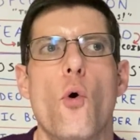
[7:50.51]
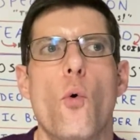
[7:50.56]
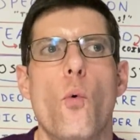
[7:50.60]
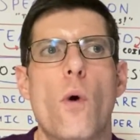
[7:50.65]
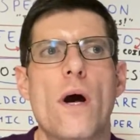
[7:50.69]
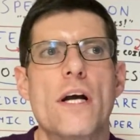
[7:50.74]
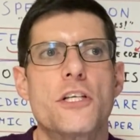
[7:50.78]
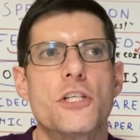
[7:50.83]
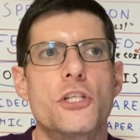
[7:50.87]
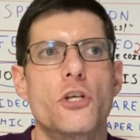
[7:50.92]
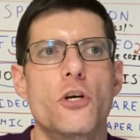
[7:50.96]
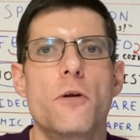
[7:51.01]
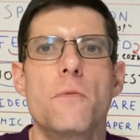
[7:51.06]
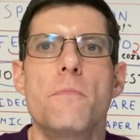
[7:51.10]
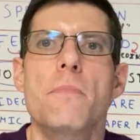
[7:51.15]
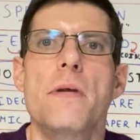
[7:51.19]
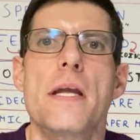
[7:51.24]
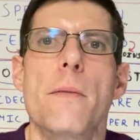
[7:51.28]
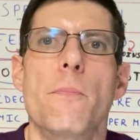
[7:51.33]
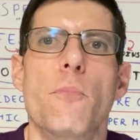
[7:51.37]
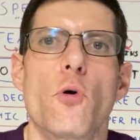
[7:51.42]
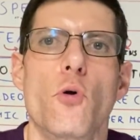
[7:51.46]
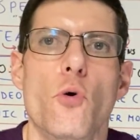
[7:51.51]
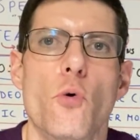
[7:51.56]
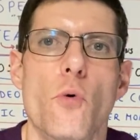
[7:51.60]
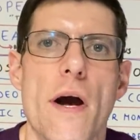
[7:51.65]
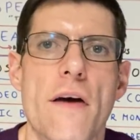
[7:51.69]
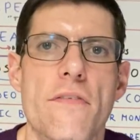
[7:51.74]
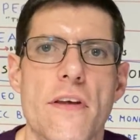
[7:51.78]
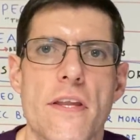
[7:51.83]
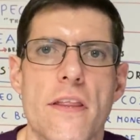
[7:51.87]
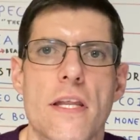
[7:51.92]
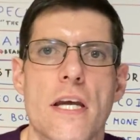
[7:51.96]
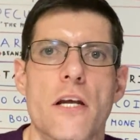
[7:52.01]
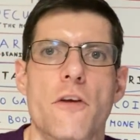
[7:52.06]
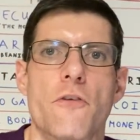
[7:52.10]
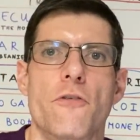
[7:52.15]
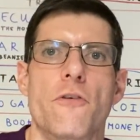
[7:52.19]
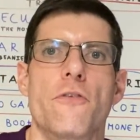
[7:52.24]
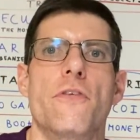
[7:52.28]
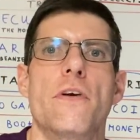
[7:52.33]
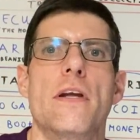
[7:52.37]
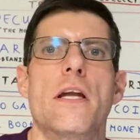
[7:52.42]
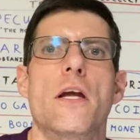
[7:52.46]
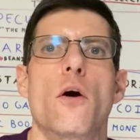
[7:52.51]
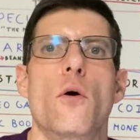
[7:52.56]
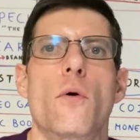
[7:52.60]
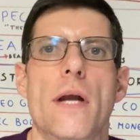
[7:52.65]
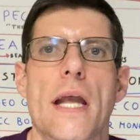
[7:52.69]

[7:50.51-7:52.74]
why certain people who have a thing for video